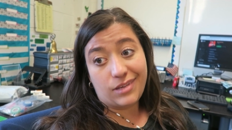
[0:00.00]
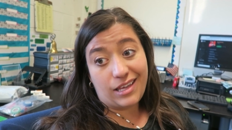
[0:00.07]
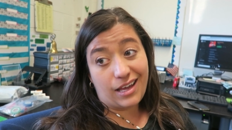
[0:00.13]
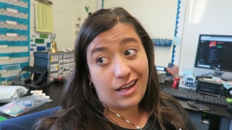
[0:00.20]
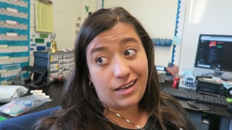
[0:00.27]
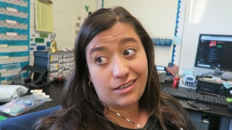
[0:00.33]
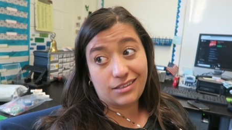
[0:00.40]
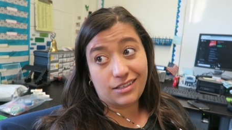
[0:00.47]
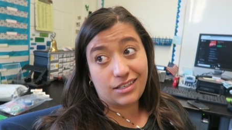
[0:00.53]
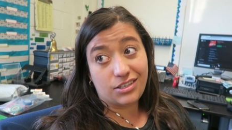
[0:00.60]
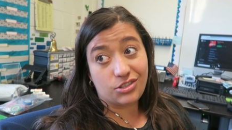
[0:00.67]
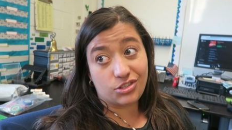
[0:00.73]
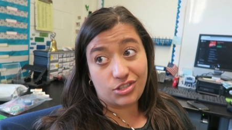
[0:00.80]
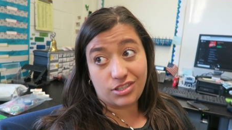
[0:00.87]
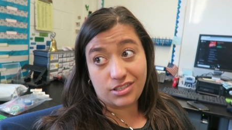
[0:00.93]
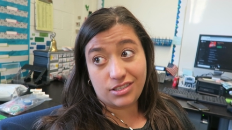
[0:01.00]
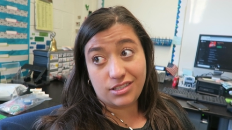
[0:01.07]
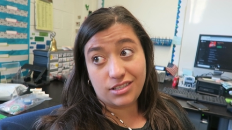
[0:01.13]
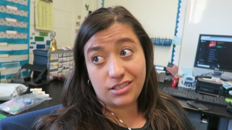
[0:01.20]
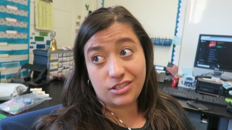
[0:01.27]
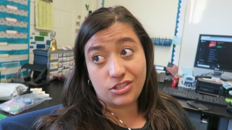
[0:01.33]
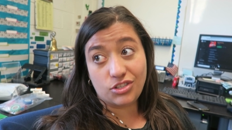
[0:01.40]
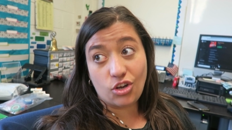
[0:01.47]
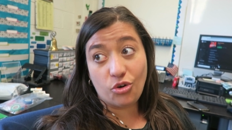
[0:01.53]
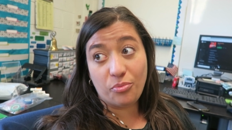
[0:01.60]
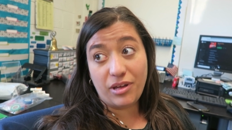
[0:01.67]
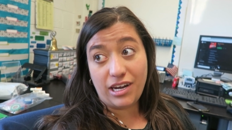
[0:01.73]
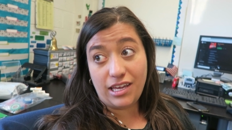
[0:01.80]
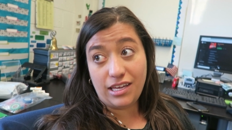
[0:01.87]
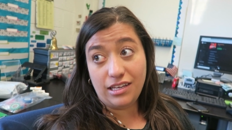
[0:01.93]
yeah, there's just so
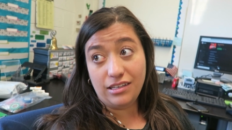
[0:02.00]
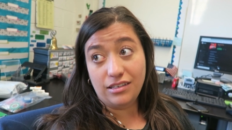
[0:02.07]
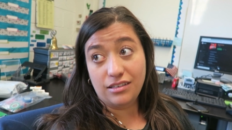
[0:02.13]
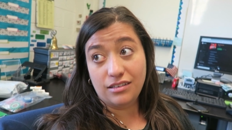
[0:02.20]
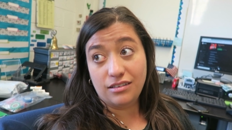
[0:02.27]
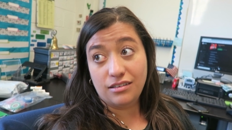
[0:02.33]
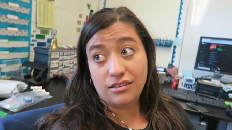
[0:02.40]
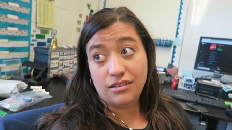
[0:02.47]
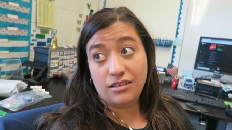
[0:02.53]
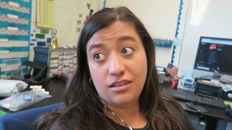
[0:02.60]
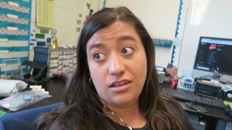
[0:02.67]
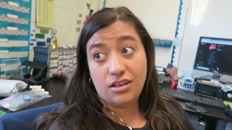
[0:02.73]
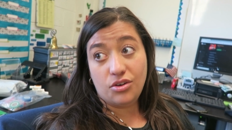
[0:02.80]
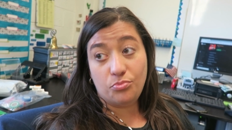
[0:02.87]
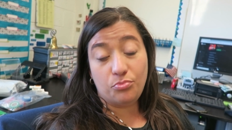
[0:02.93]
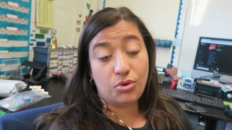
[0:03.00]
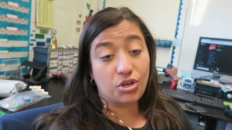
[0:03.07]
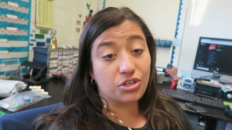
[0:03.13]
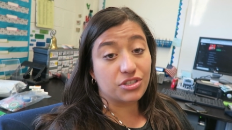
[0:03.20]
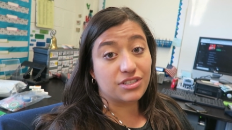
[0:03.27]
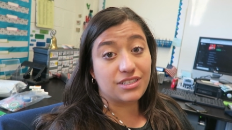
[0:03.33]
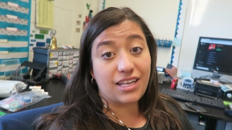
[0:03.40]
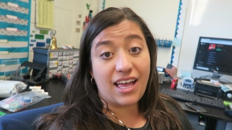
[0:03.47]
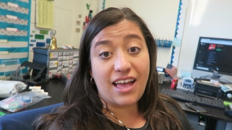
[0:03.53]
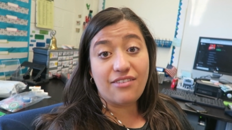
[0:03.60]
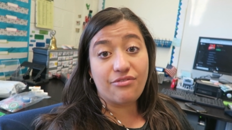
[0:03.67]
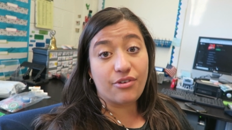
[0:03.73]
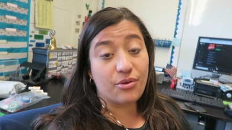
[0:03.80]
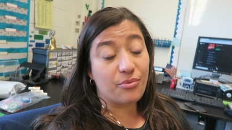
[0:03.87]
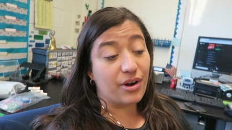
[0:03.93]
many books
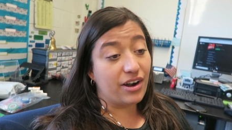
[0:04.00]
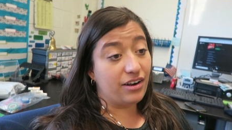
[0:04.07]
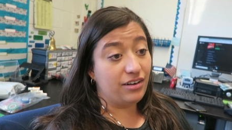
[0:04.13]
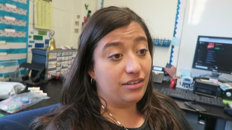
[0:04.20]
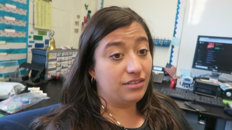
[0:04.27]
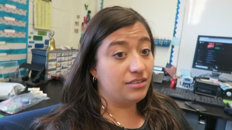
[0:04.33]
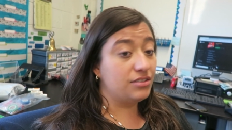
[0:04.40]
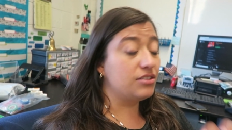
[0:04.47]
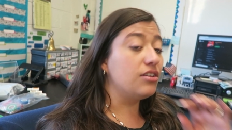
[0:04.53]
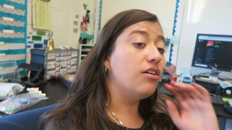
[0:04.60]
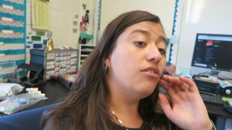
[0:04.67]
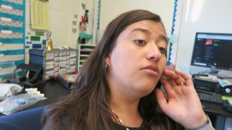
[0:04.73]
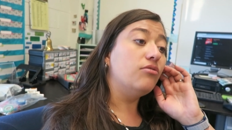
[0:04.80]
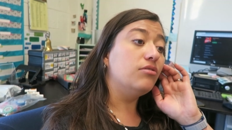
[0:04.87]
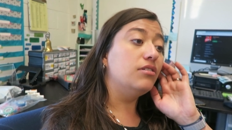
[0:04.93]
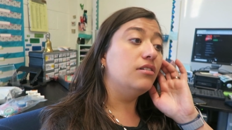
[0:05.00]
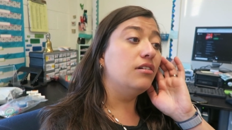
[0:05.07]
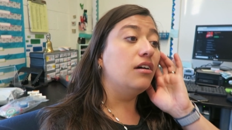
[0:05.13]
everywhere. So